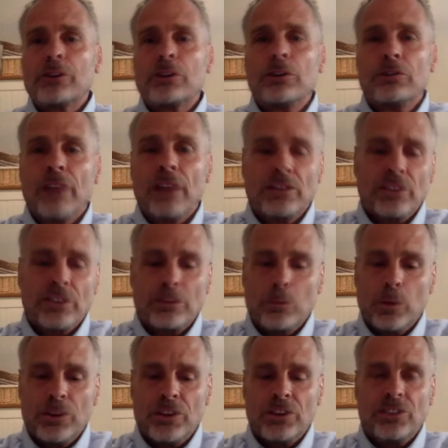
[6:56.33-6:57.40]
two phases,
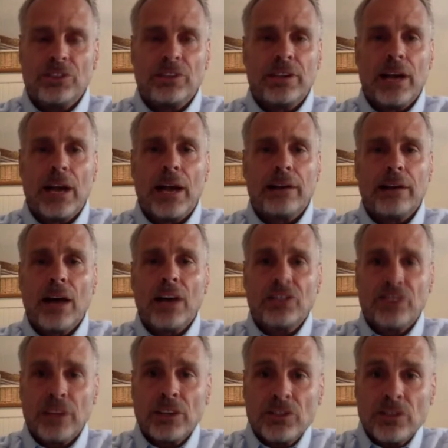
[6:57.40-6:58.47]
which is the
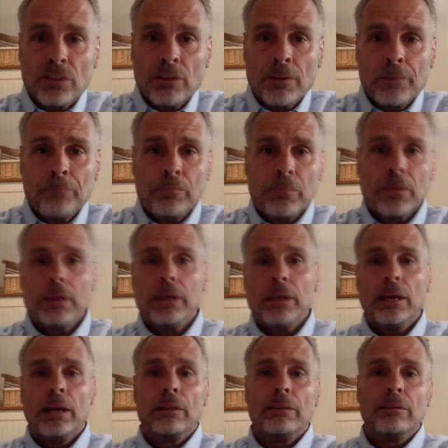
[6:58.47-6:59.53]
diagnostics
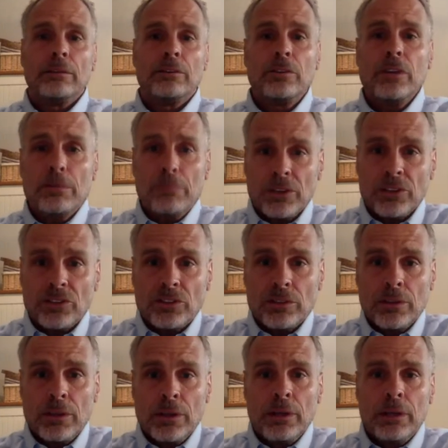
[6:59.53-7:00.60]
and the
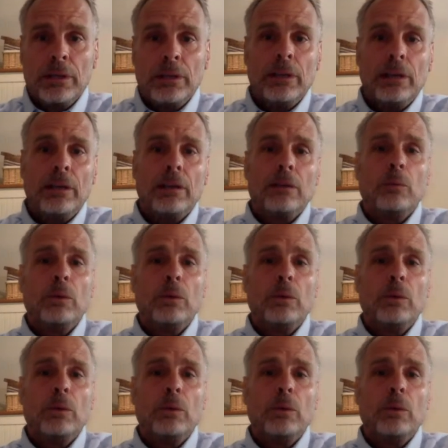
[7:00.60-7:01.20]
treatments. And